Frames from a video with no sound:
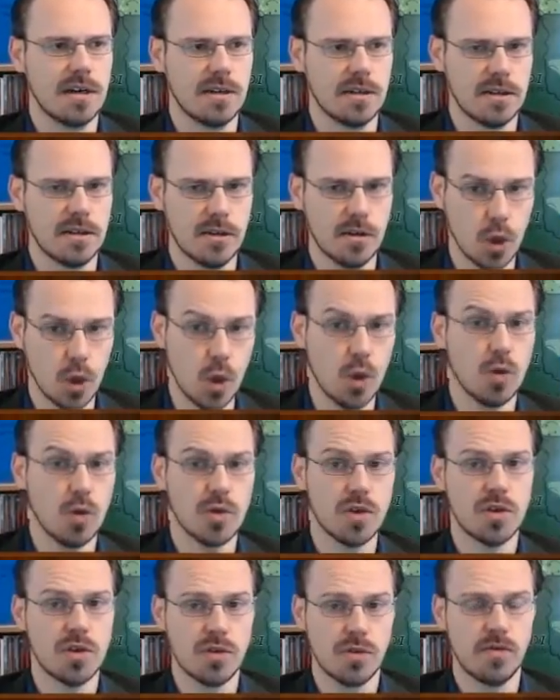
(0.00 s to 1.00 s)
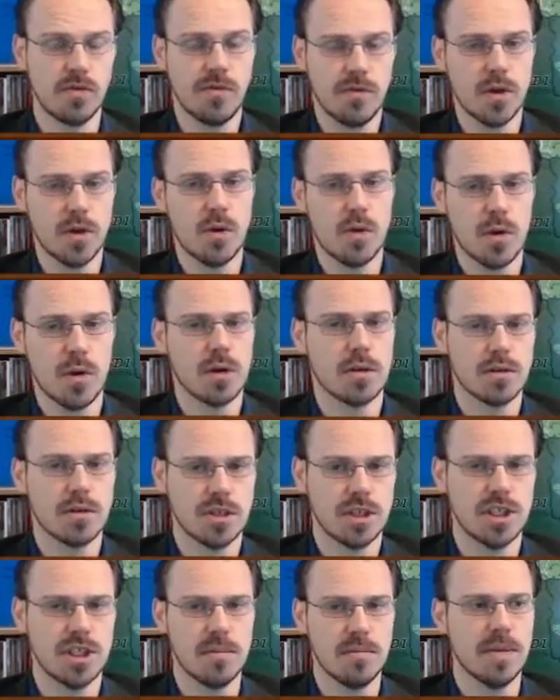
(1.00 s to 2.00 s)
lose to fewer
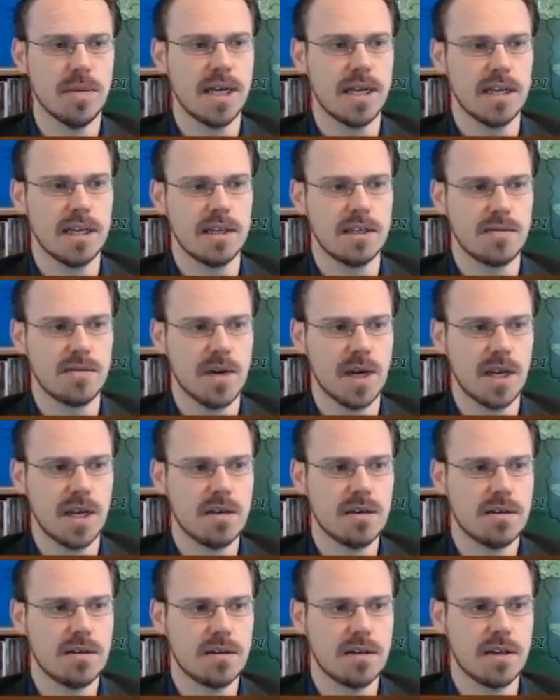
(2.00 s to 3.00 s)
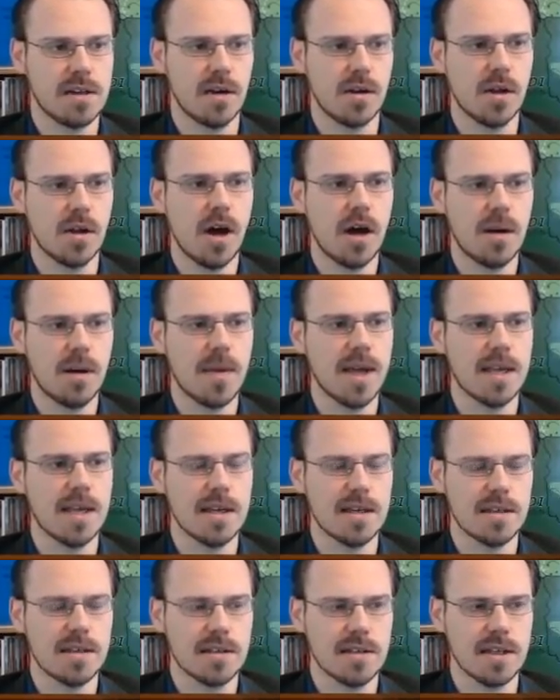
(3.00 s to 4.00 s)
cheap minions, right? There are a lot of
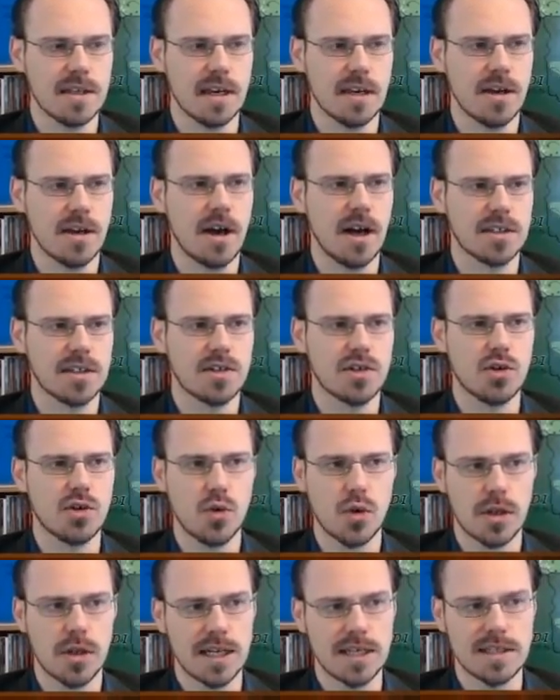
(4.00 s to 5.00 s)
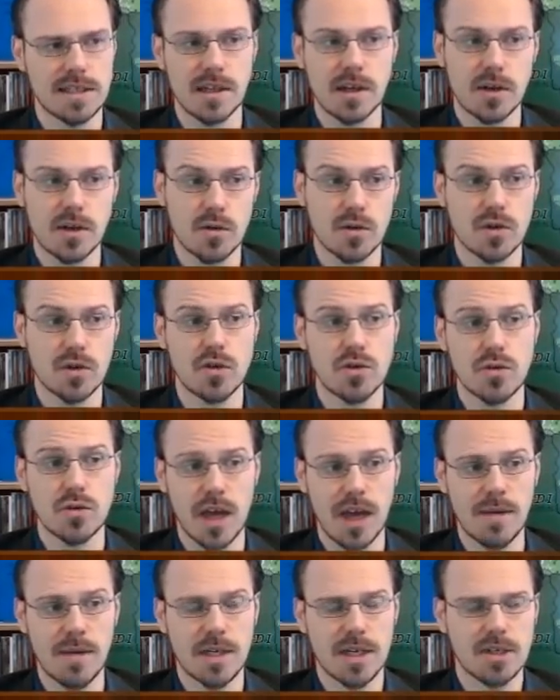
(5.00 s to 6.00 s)
minions that cost 2 or less that do 2
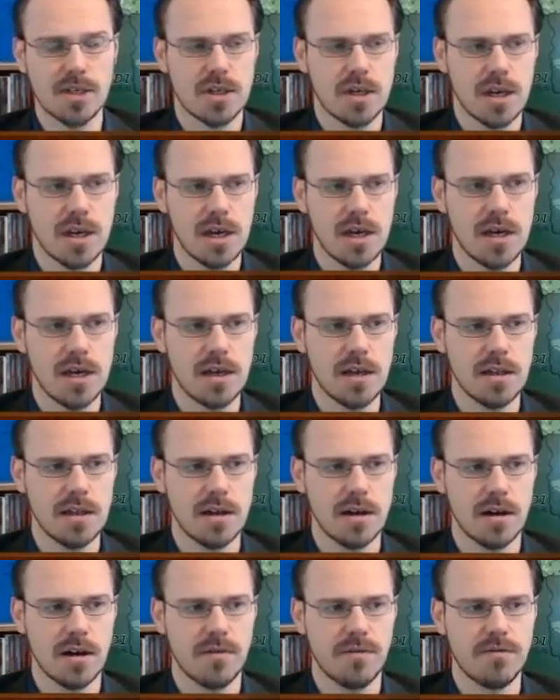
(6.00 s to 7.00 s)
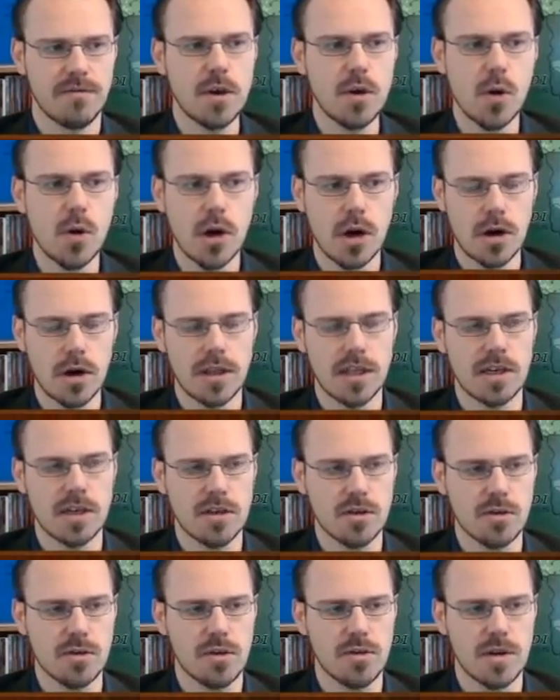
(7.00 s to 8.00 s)
damage. There are fewer that
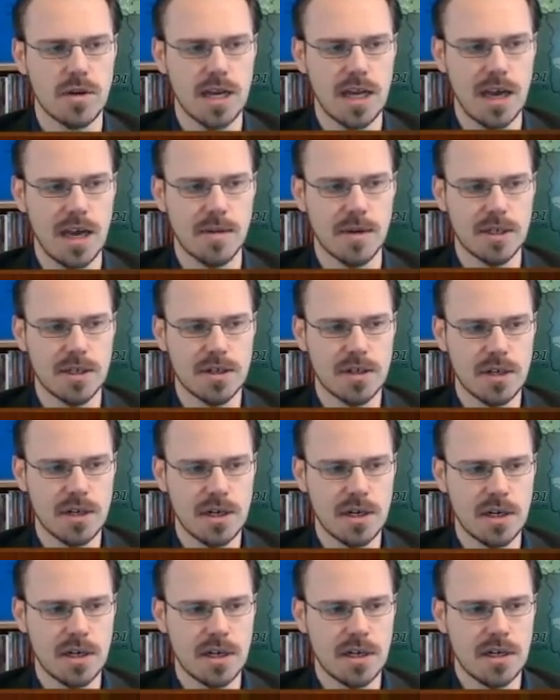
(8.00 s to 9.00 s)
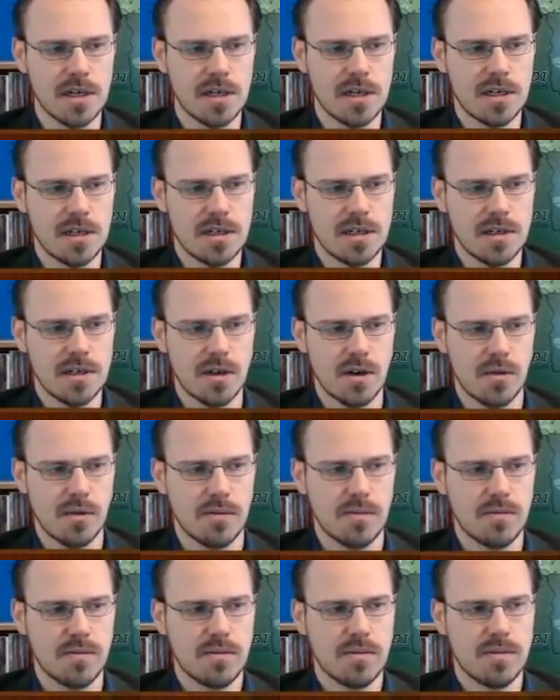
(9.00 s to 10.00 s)
do 3 damage. So,
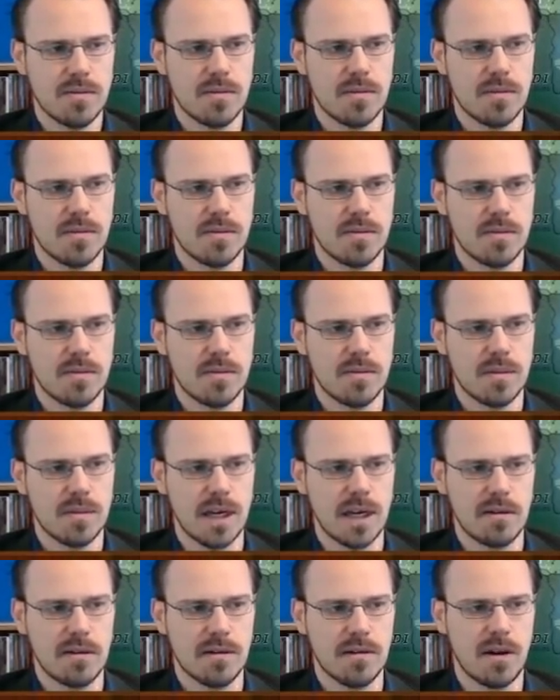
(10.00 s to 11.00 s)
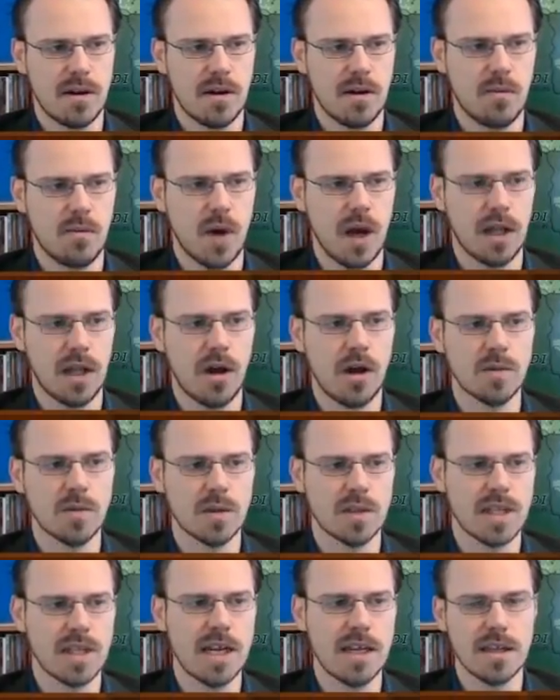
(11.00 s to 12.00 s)
like... While
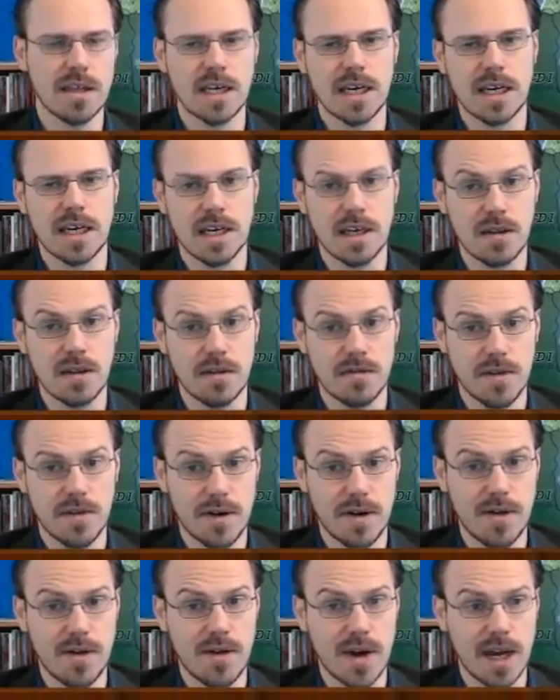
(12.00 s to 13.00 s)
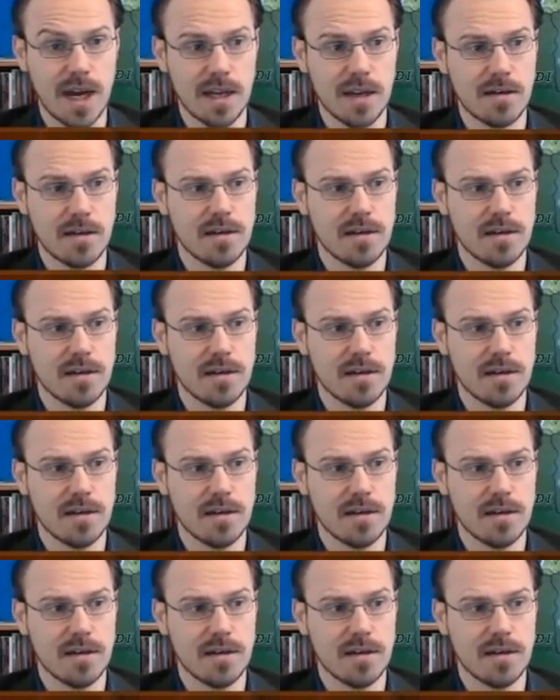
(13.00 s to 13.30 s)
almost anything can kill the Fairy Dragon,